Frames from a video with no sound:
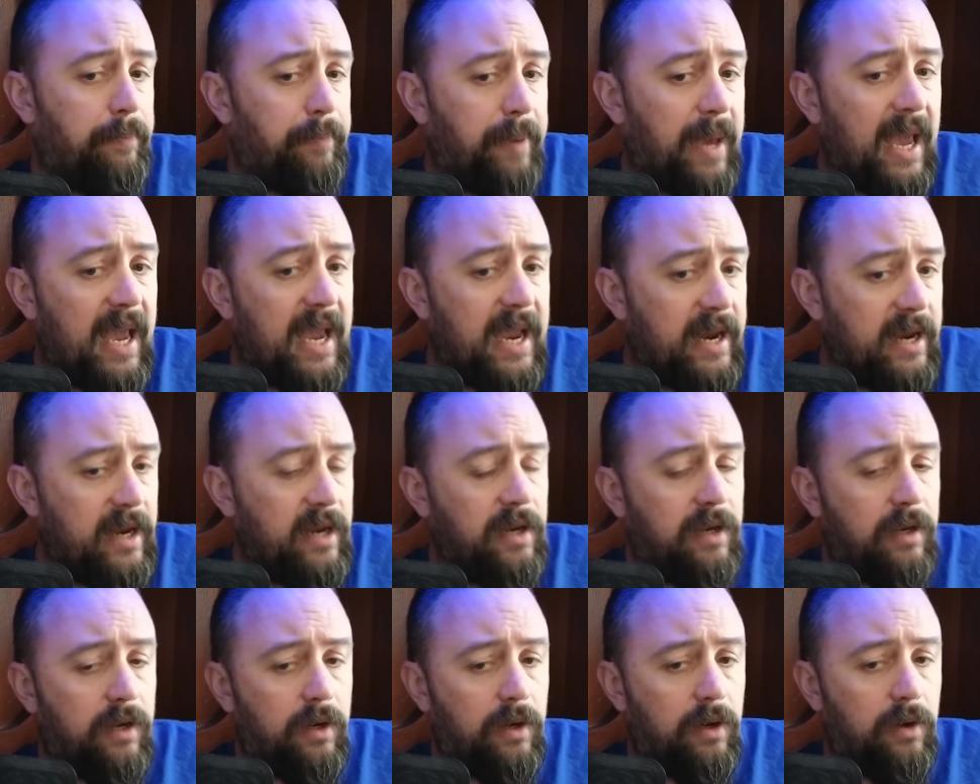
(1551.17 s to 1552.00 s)
paid
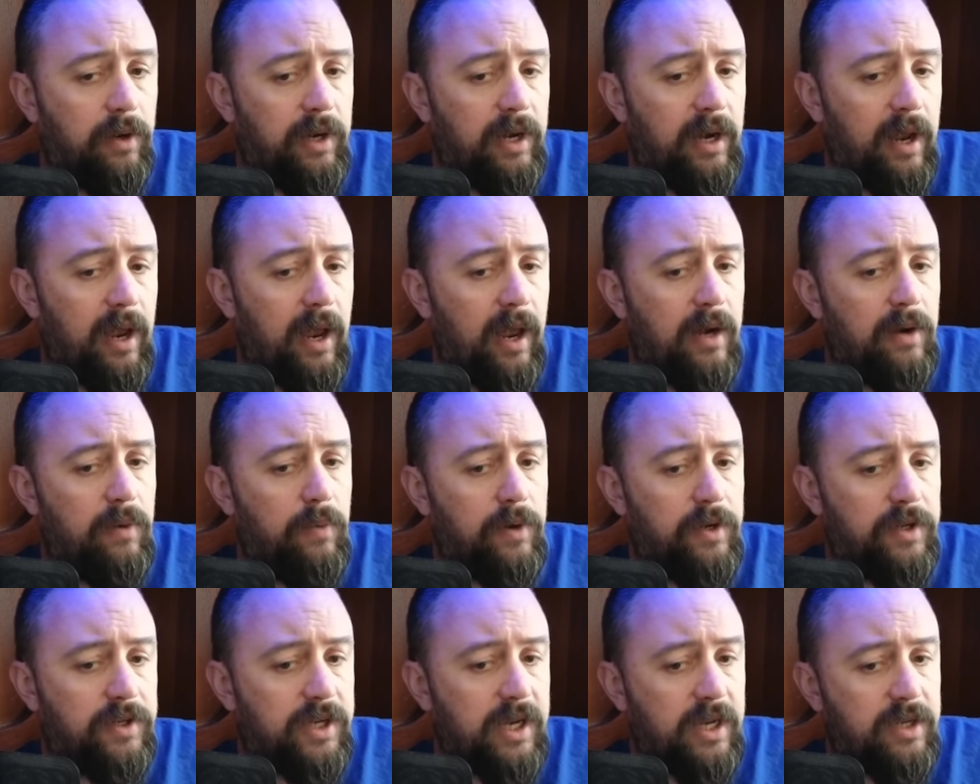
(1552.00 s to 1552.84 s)
you know and i don't
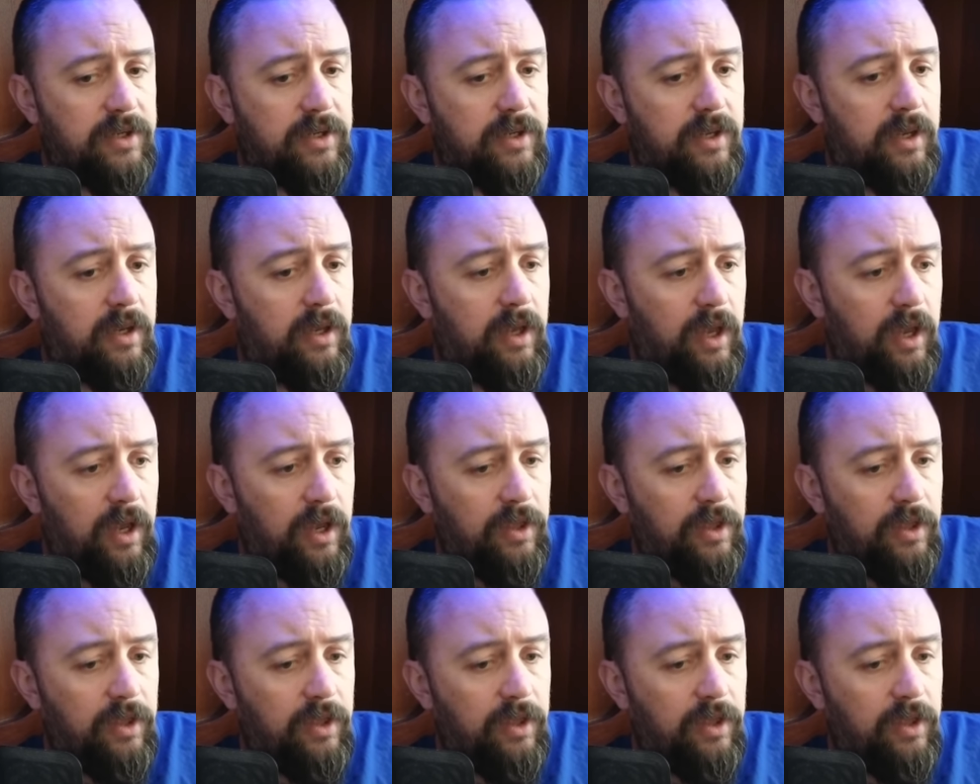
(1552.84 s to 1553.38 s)
want to say it's the